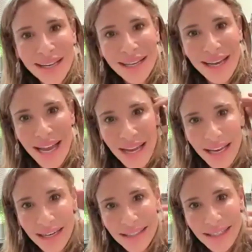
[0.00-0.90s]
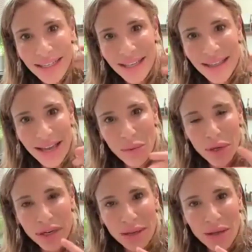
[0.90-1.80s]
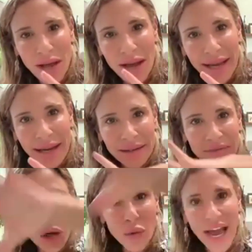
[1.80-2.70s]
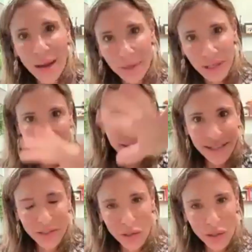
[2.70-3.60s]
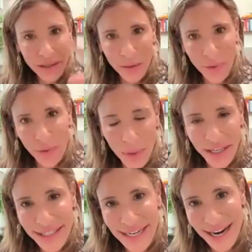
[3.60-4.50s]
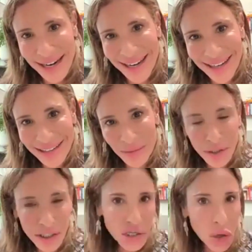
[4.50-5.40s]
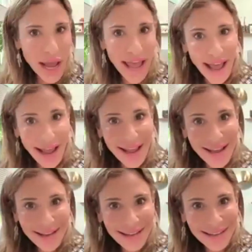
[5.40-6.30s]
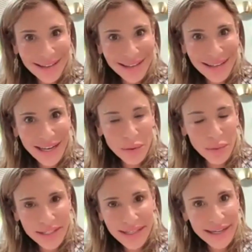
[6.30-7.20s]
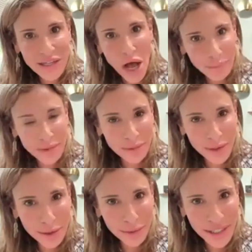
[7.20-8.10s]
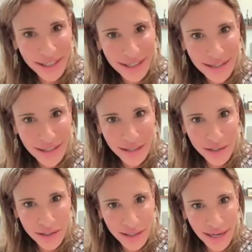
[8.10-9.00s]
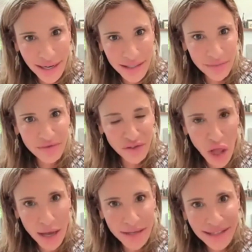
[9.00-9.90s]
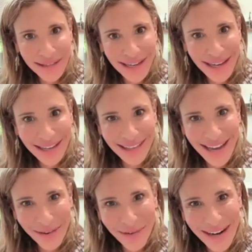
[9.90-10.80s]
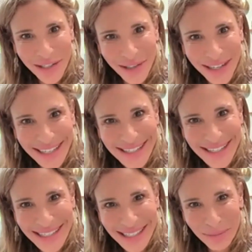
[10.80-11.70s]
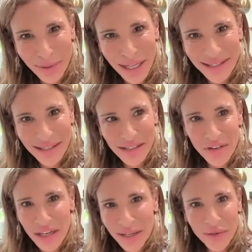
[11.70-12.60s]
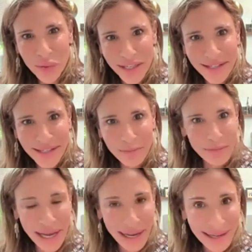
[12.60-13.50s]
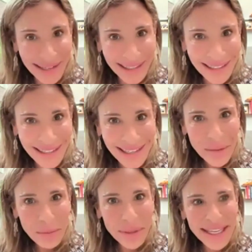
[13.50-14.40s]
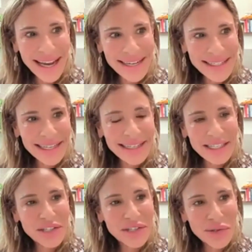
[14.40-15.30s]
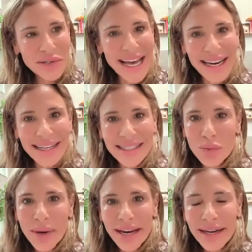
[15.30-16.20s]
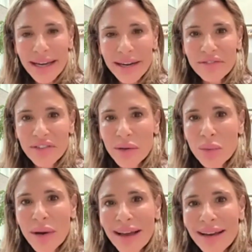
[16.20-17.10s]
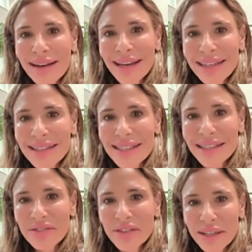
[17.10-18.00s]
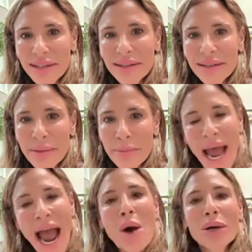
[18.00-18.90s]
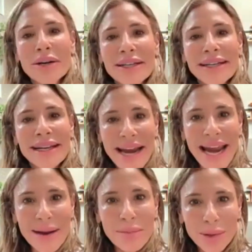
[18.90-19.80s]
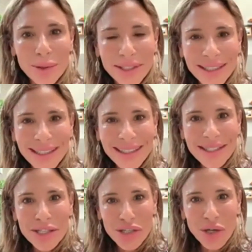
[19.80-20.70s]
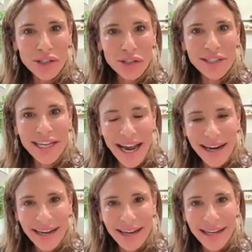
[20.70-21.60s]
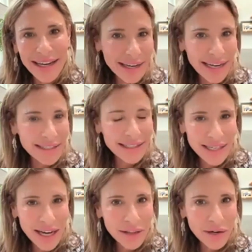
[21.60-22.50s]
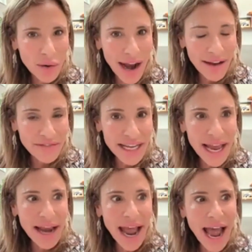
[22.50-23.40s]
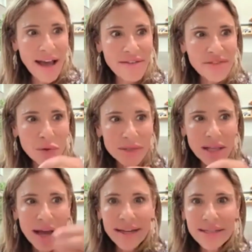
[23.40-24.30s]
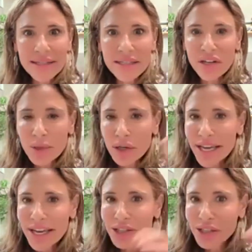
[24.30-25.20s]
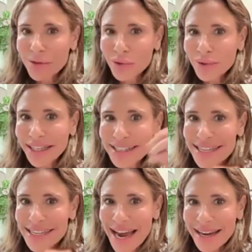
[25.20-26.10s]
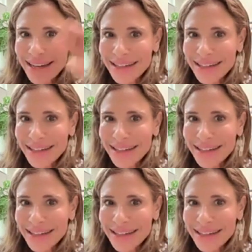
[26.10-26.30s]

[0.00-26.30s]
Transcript: And they would align vocabularies internally with Wikidata, which is okay. I wouldn't say it's optimal, because there's like some flaws in that rendering and system. Plus, it's very noisy and big. But the idea is to use that as a way to get your feet wet and to feel empowered and enabled to structure data and connect it to other graphs and have those lines of communication through linked data